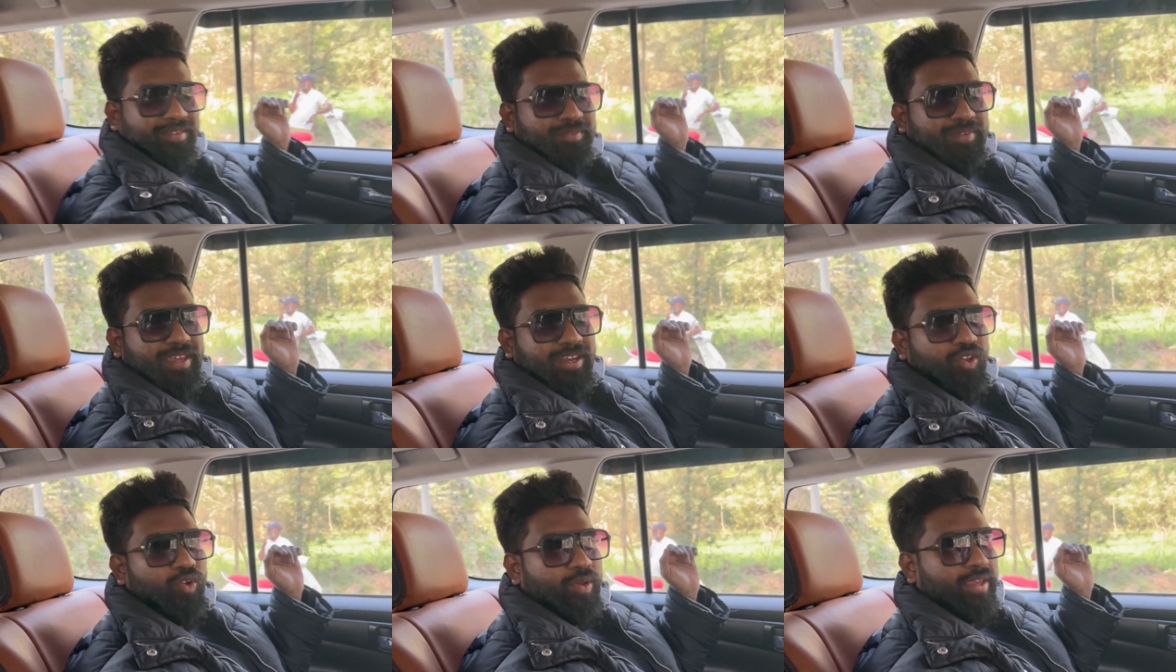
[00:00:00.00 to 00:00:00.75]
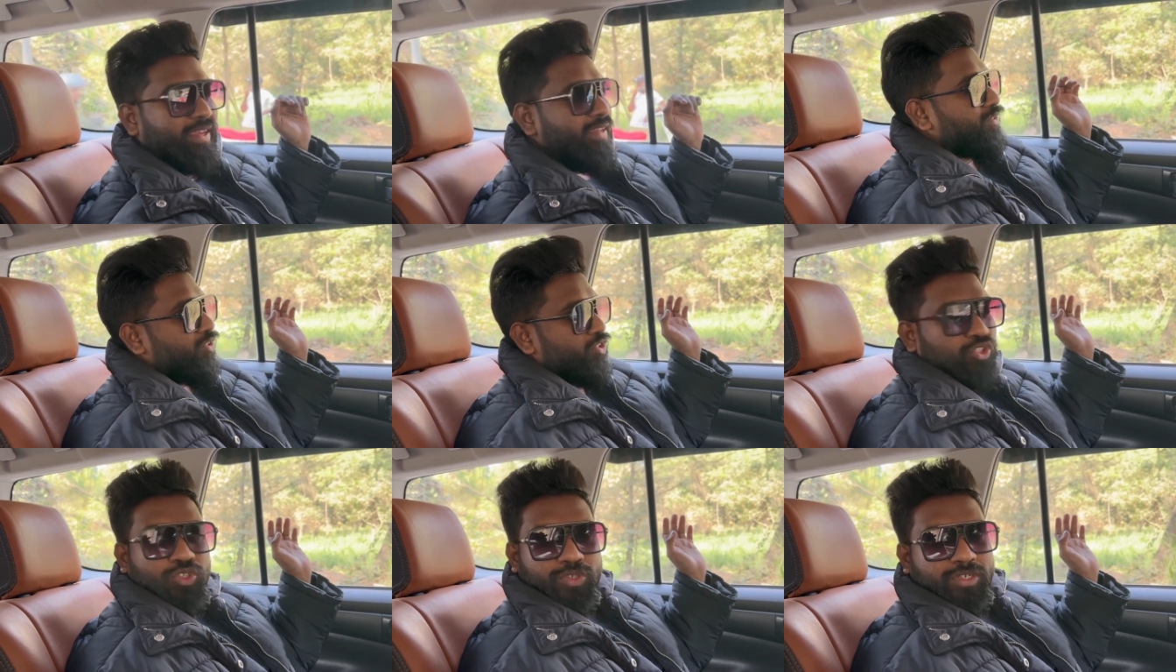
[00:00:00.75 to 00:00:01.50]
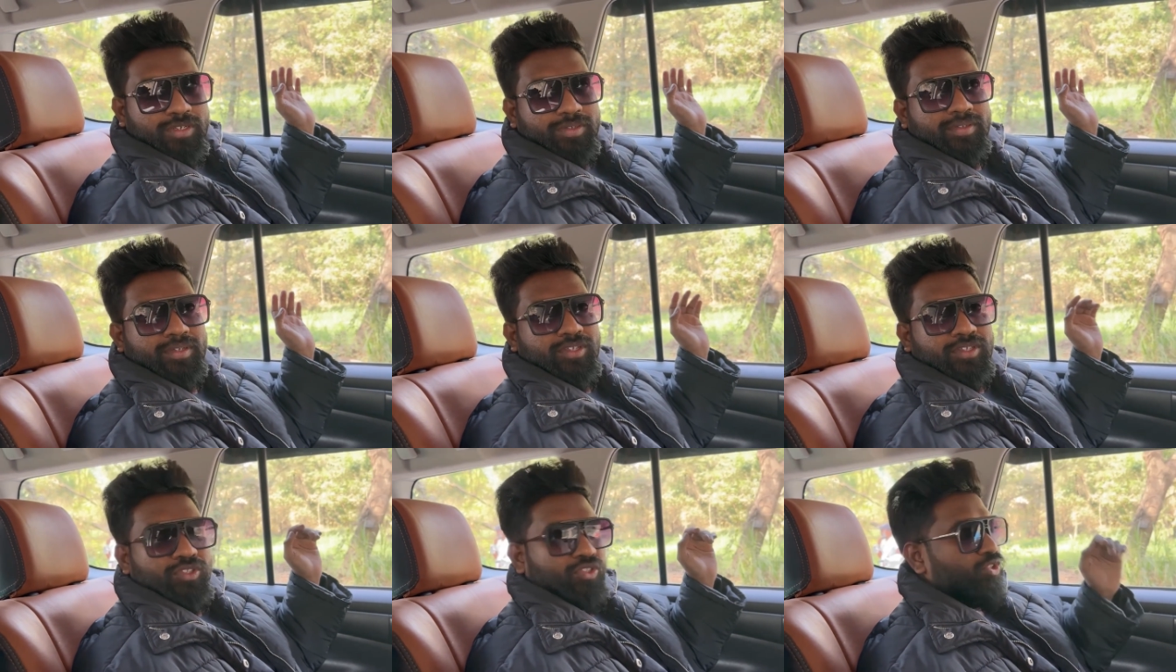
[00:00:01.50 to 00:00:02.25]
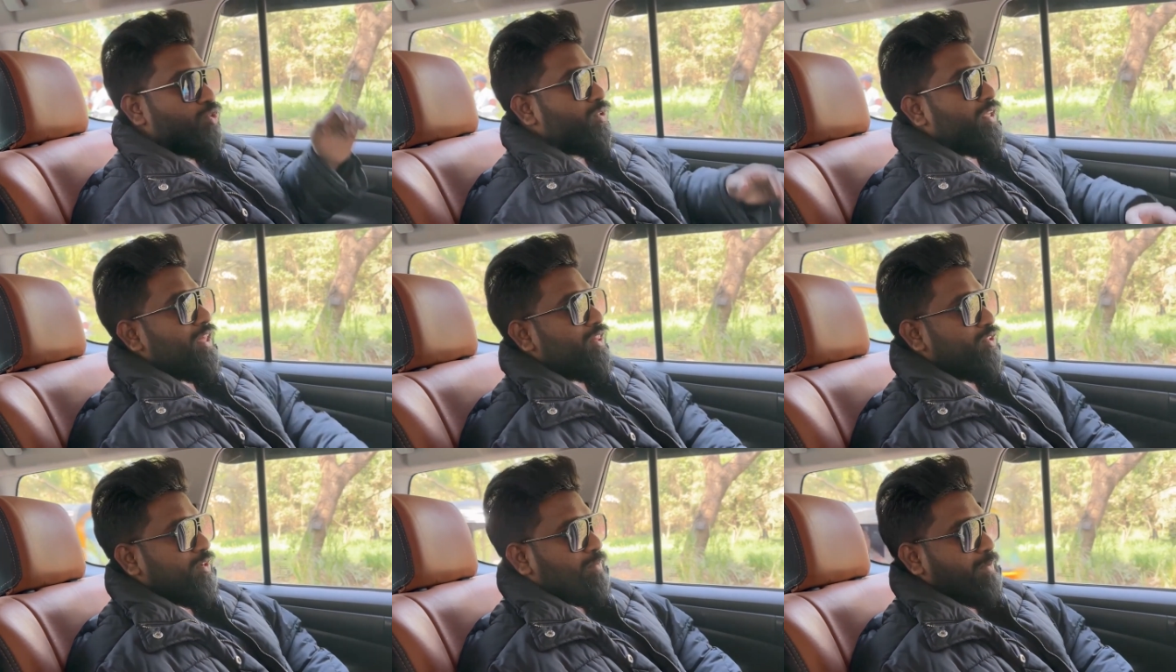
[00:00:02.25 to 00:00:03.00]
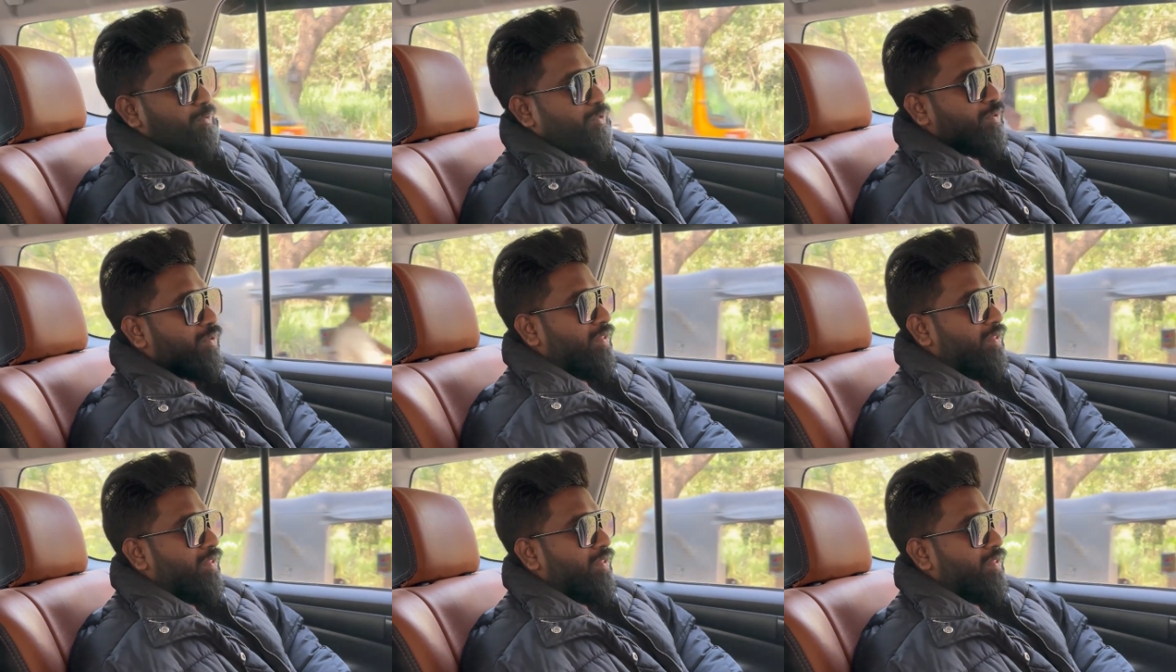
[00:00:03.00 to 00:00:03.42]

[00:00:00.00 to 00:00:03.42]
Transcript: we are going to shoot. So shoot ki veltunam ippudu